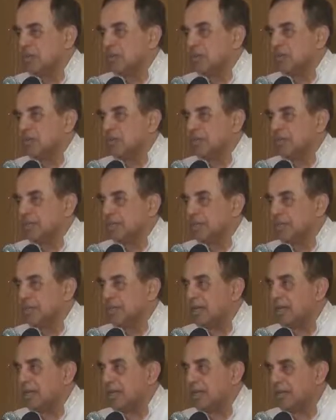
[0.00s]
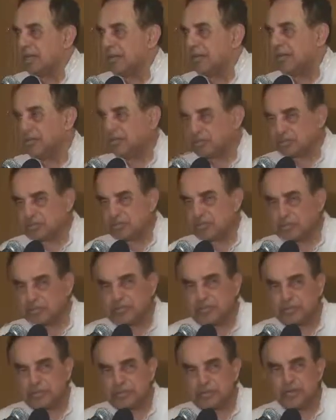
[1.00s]
So the, I am not
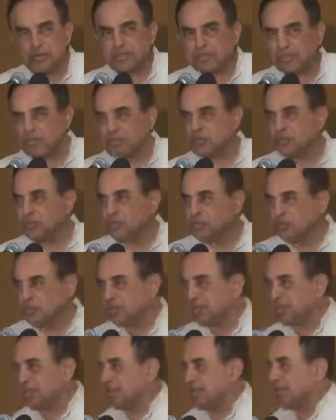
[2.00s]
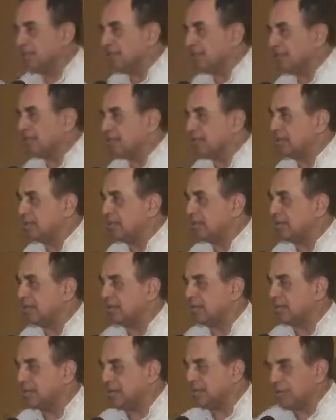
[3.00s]
talking about Hindu unity
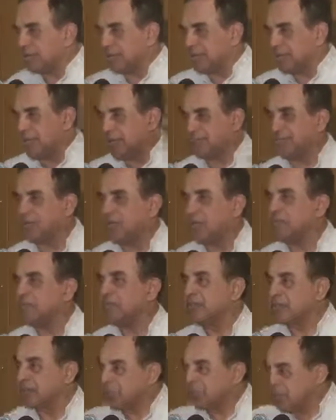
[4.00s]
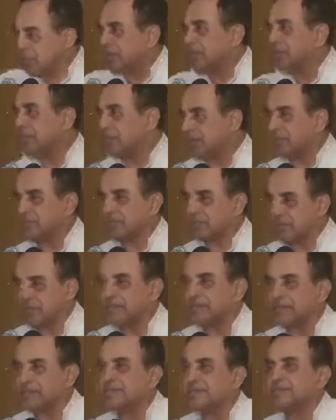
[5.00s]
like a railway platform where people collect
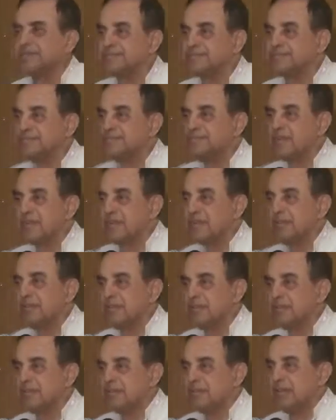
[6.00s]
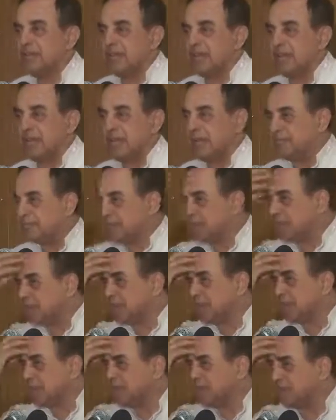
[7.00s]
together. I'm
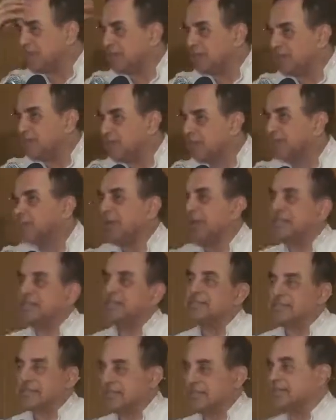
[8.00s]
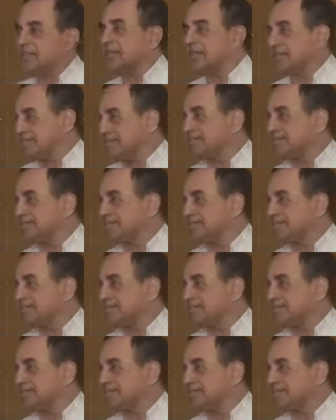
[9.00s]
talking about a Hindu mindset.